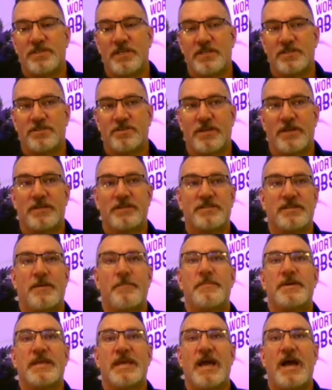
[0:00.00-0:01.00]
things that
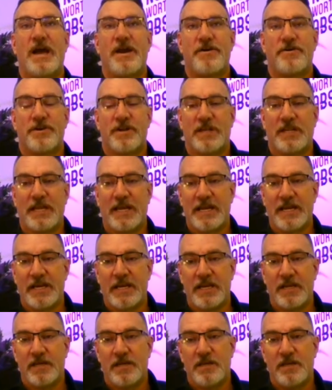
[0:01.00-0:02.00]
somebody hired a
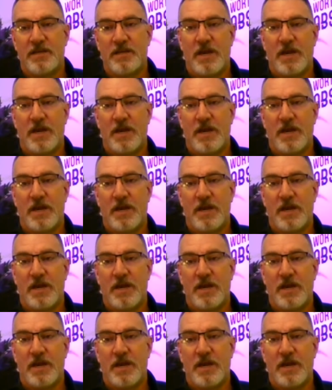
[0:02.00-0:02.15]
lady,